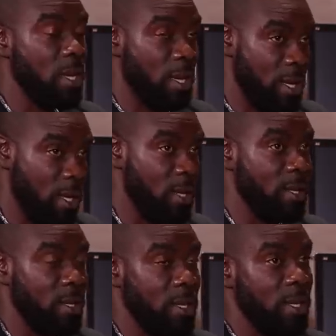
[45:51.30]
Yeah.
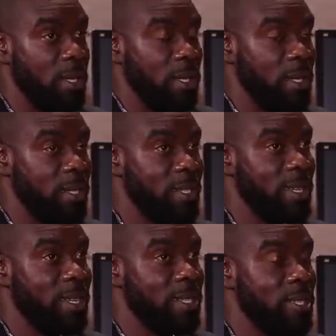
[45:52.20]
Mm. You
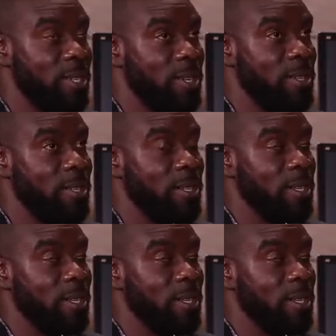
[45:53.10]
see, so